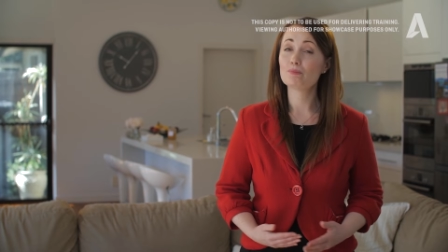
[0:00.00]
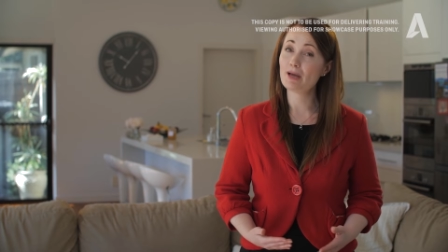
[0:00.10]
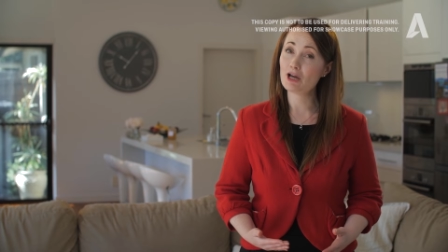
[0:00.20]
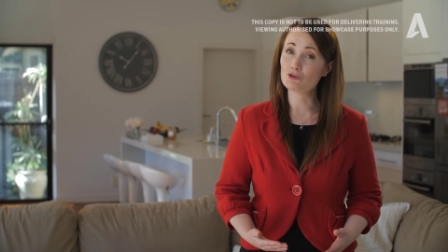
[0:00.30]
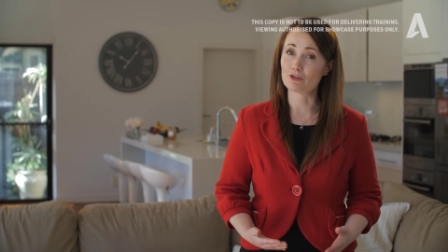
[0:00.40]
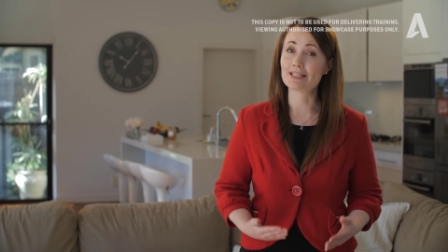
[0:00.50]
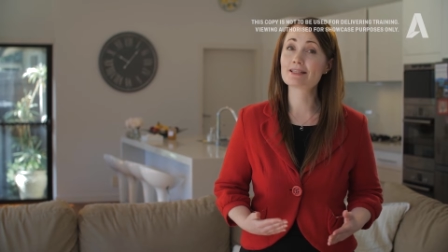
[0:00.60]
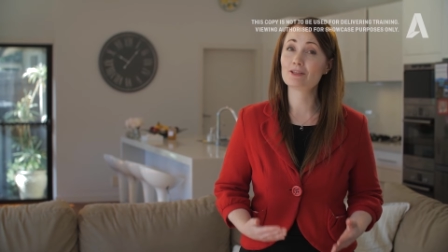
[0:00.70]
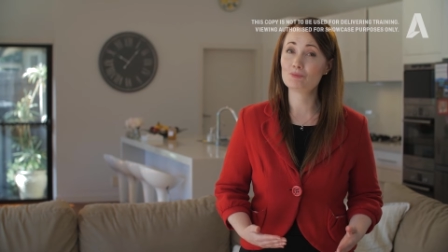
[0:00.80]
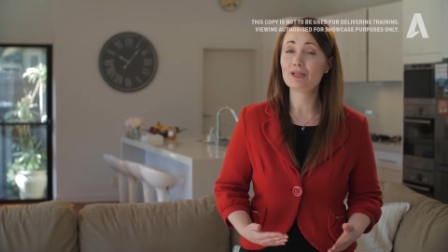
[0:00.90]

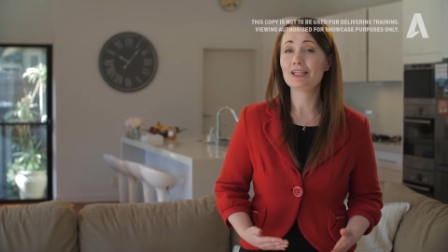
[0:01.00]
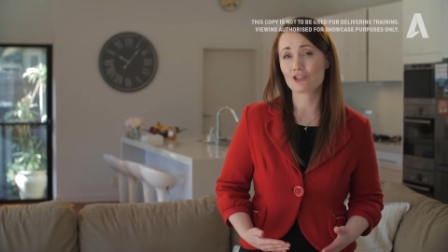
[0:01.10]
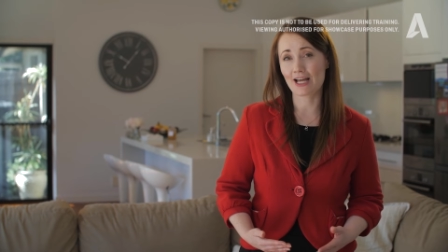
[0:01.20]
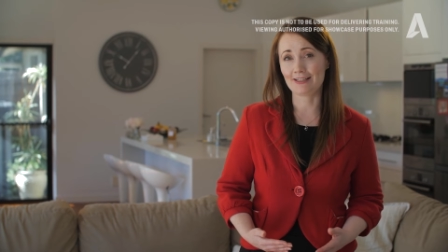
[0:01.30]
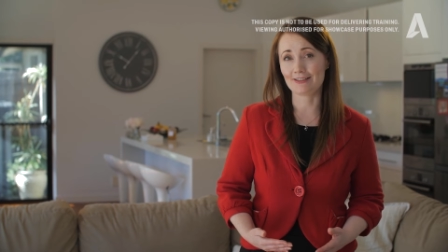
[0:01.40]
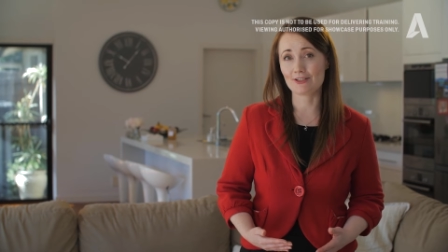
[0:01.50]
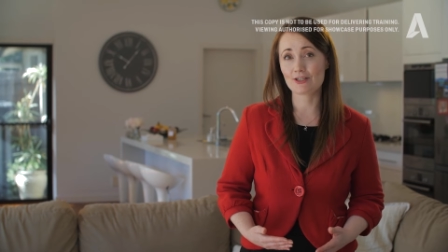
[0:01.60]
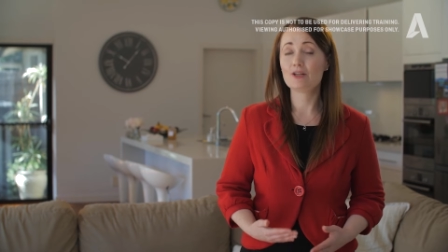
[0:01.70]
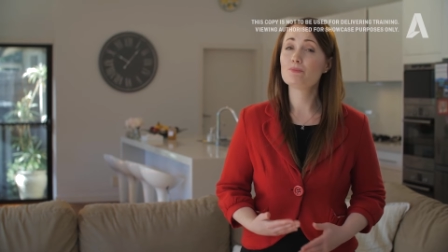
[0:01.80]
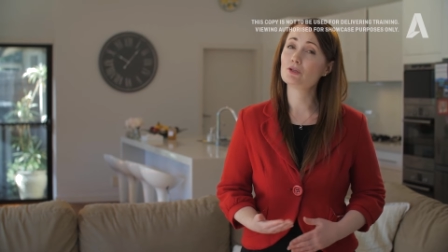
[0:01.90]
Boundaries can be a
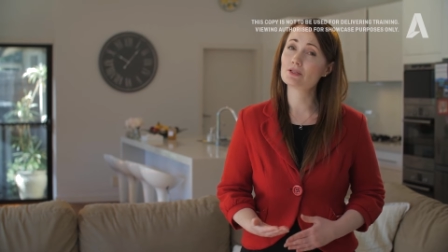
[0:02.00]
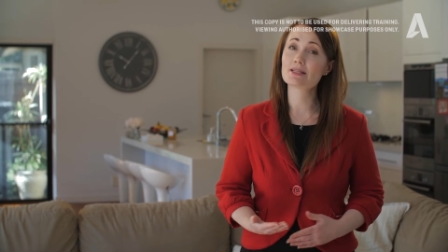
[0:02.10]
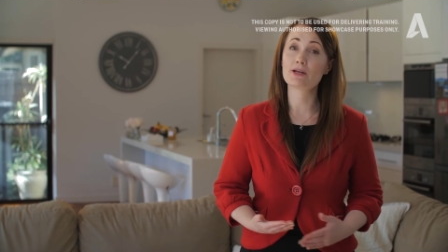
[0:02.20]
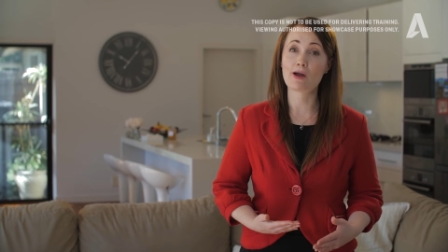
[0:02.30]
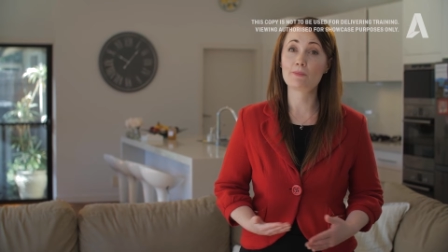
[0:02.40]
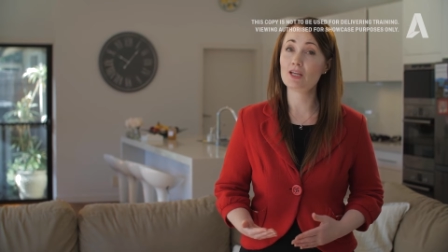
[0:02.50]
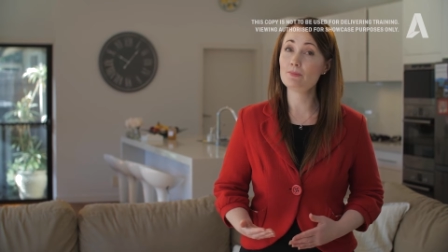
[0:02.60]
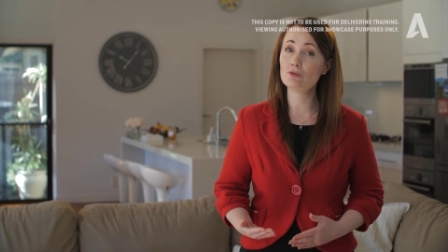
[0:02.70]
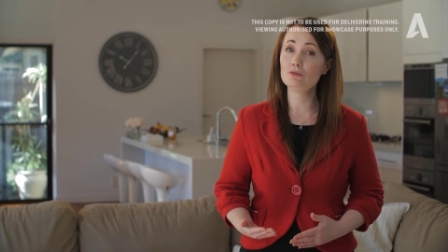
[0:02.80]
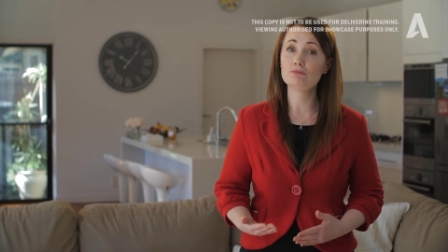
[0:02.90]
challenge because there are
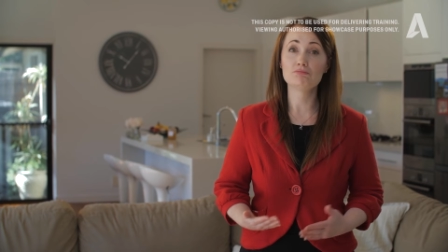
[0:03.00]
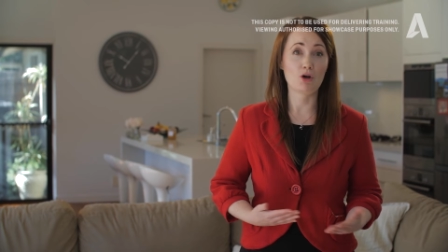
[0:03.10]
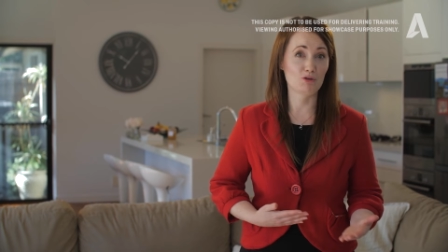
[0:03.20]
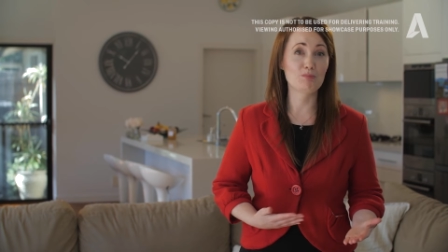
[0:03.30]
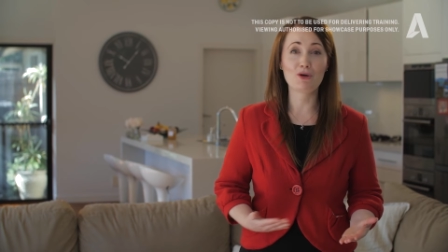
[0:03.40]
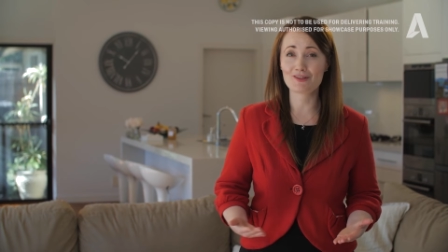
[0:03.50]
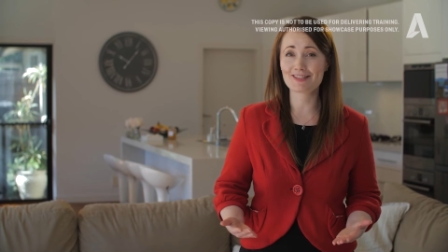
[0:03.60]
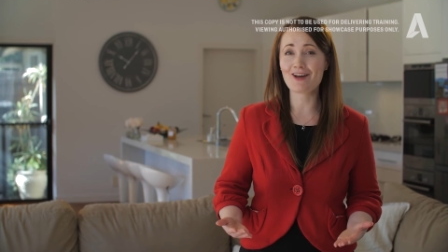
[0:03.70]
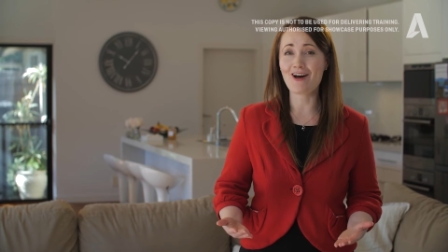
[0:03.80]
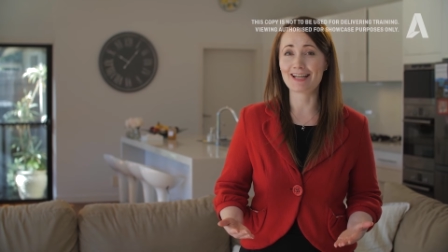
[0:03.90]
people on both
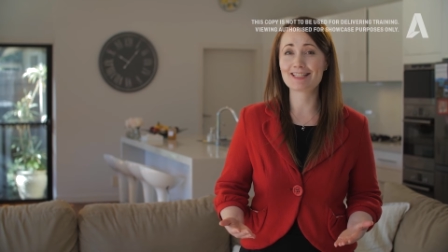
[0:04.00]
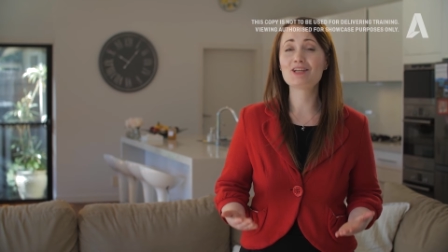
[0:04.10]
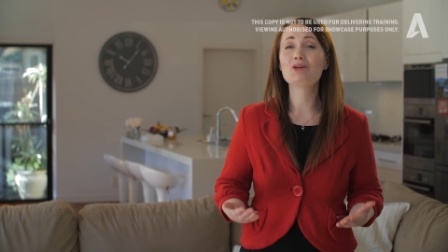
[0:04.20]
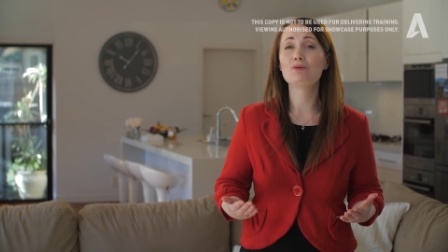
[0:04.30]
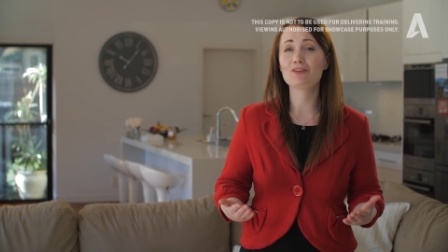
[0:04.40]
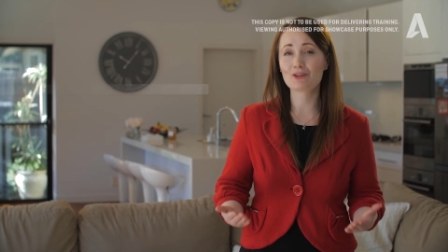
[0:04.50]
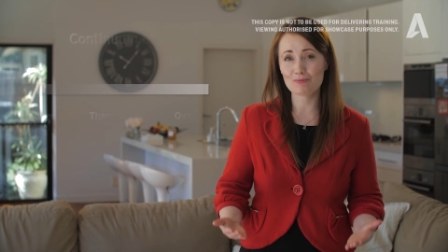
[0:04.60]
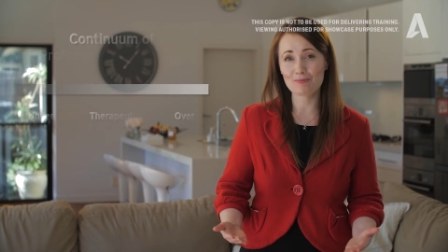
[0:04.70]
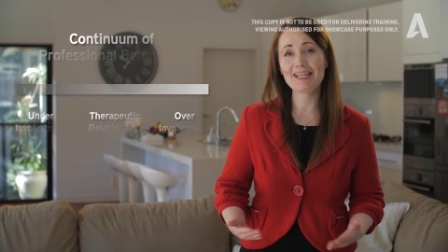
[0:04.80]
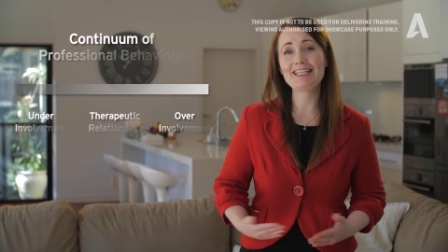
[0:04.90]
sides with
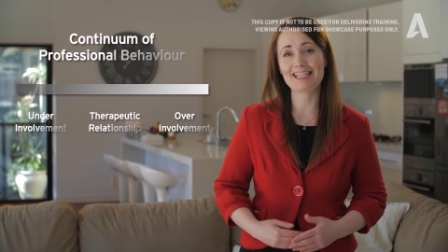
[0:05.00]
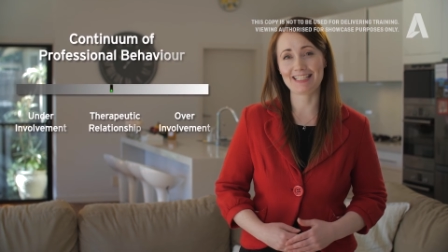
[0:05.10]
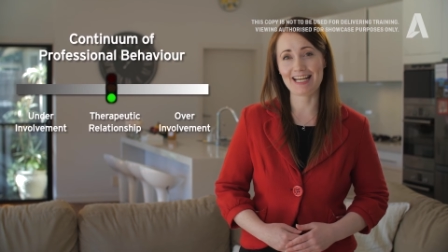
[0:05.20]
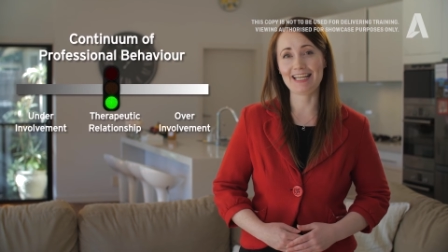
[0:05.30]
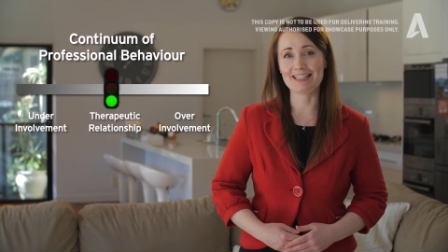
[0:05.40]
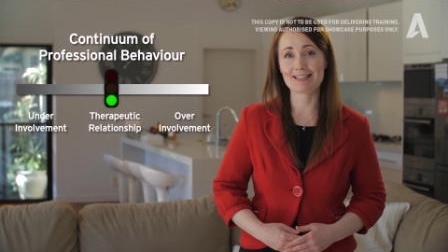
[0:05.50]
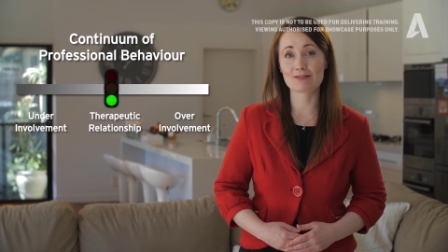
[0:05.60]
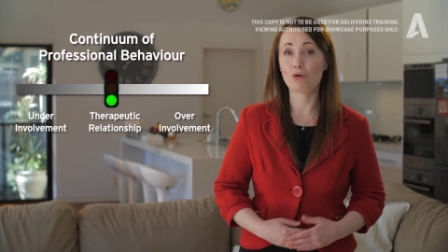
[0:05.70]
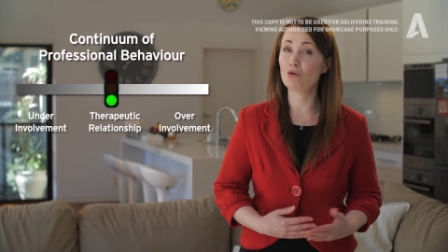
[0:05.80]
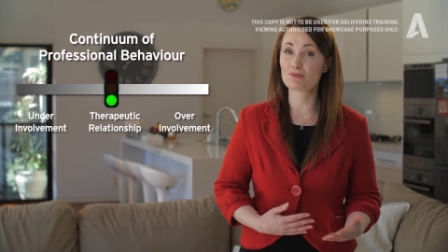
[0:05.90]
competing
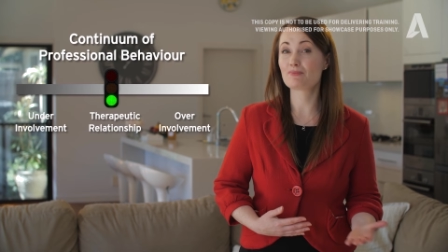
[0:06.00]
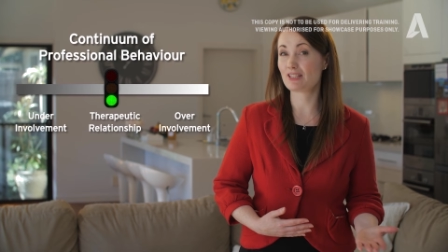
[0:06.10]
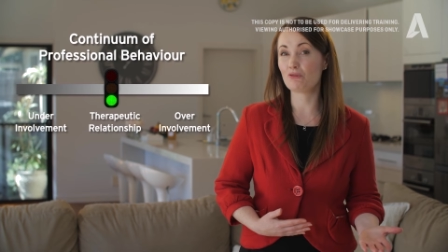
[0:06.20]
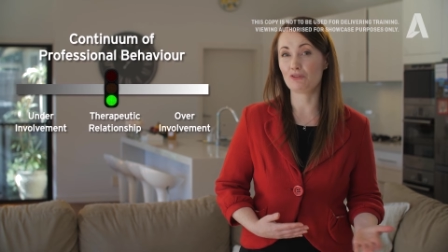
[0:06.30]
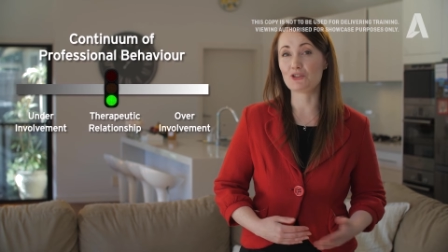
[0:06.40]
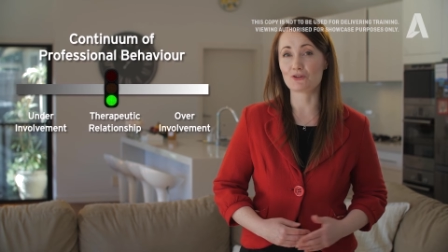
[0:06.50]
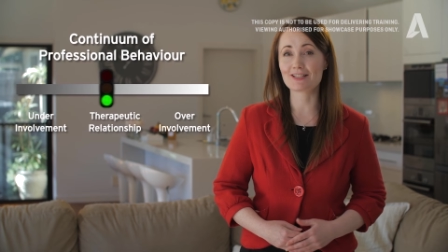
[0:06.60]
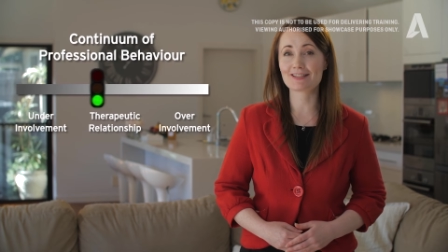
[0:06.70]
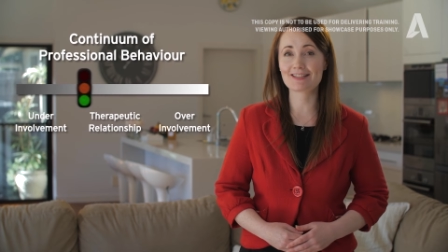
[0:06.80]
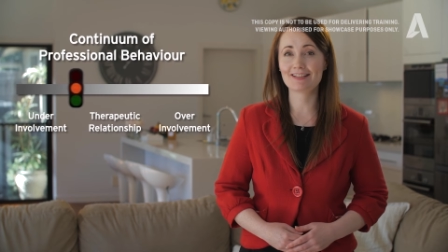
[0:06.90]
needs or self
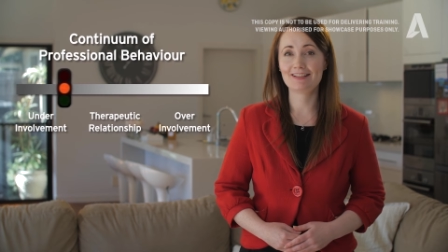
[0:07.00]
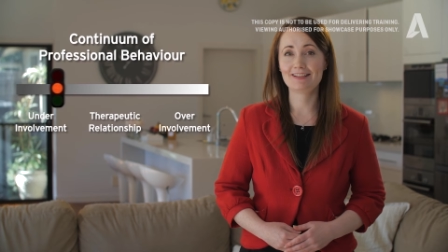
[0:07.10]
interests